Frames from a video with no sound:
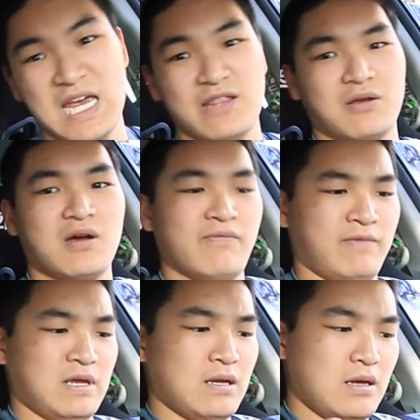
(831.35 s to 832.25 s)
and they're
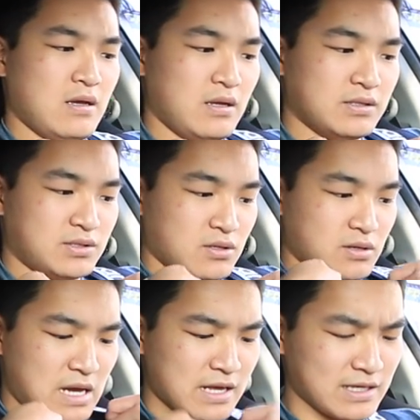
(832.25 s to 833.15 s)
comfy.
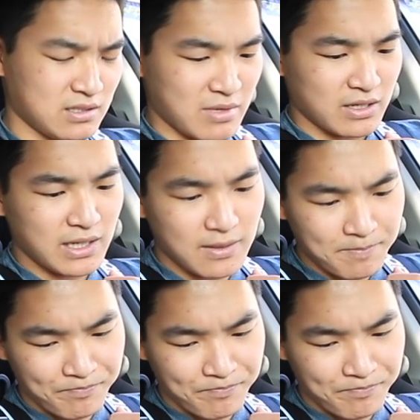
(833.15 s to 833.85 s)
So yeah, that's about it.